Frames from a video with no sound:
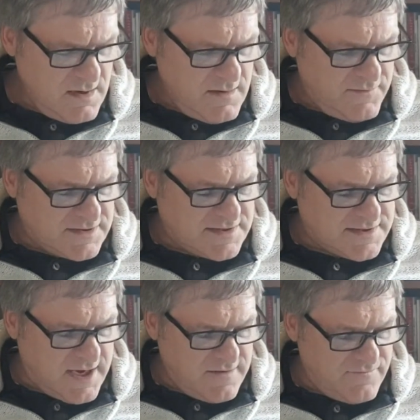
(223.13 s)
The
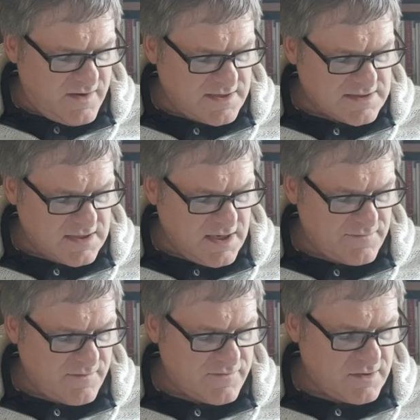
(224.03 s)
steadfast love
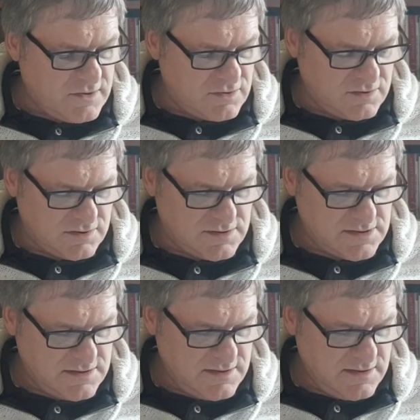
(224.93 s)
of the Lord
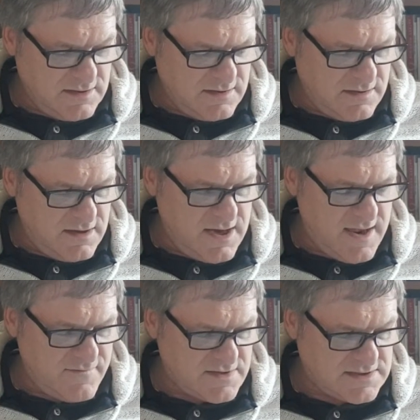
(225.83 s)

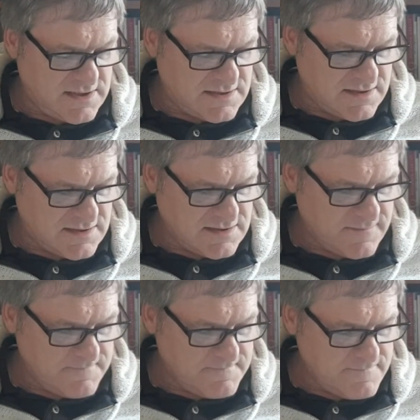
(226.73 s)
never ceases.
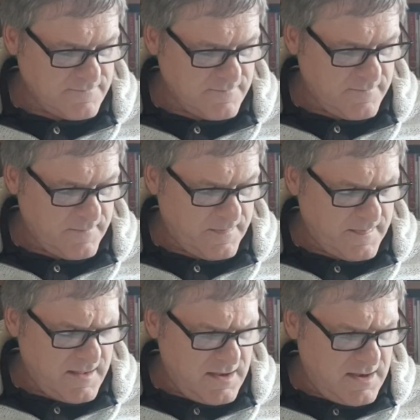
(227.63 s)

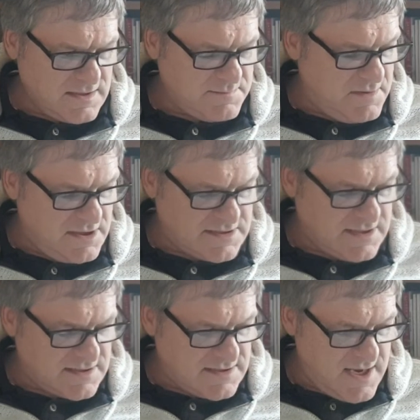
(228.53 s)
His
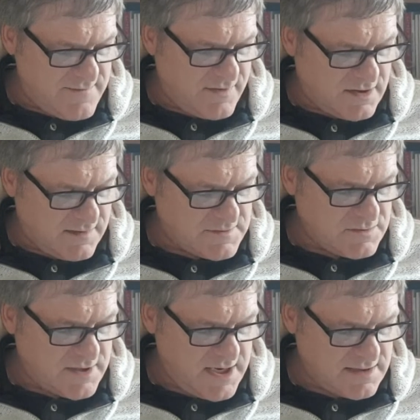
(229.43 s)
mercies never come
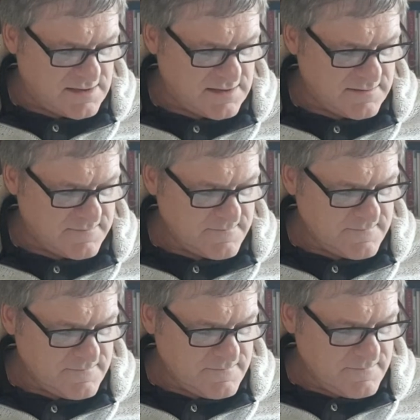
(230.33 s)
to an end.
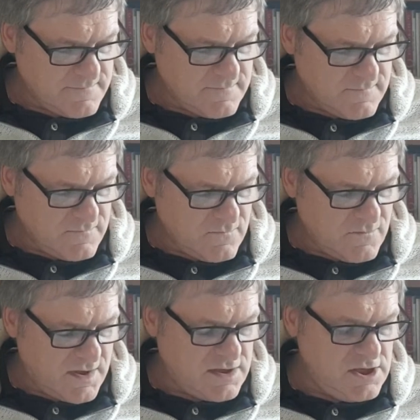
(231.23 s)

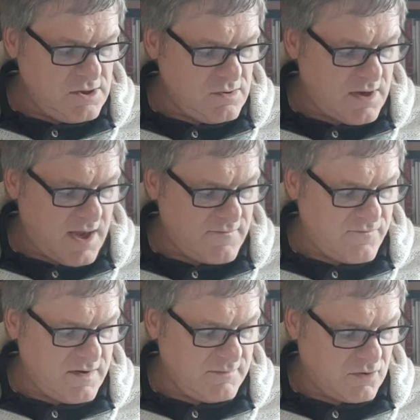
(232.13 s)
They're new
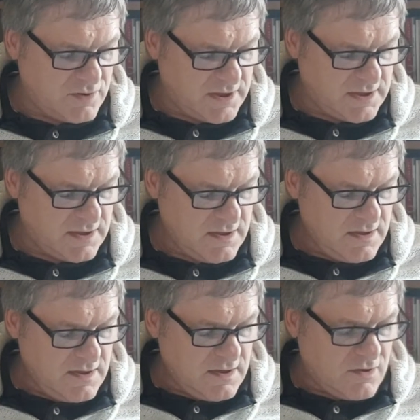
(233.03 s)
every morning.
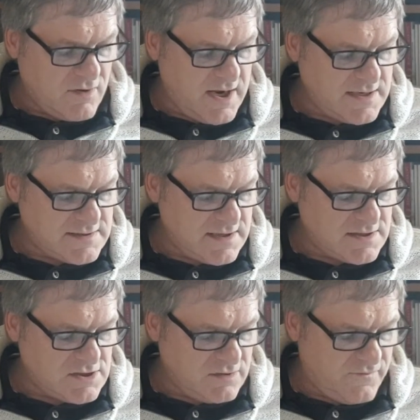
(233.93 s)
Great
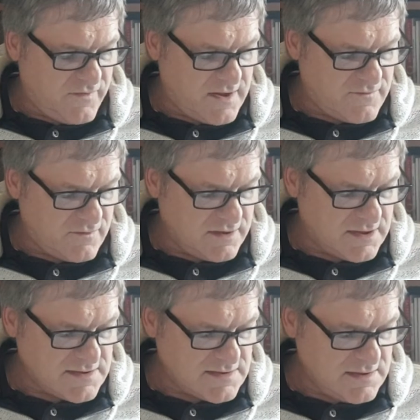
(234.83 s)
is your
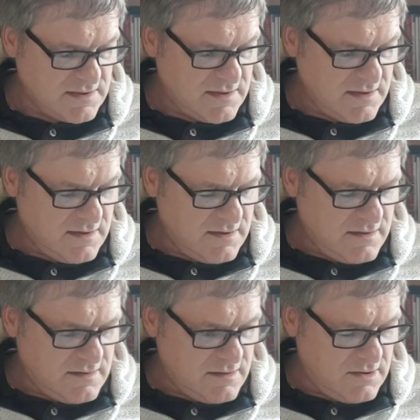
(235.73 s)
faithfulness.
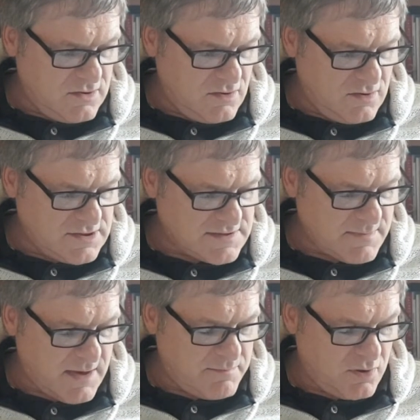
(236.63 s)
The Lord is
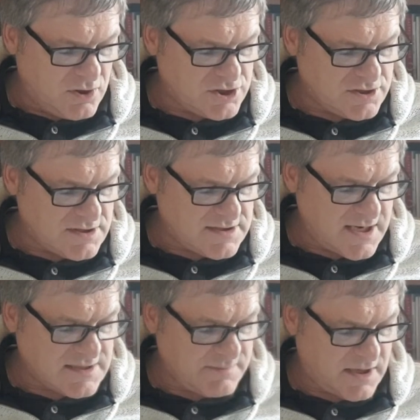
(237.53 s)
my portion,
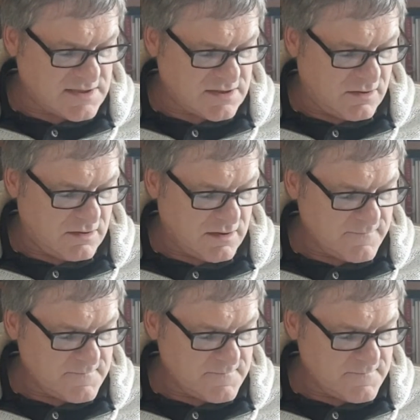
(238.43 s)
says my soul.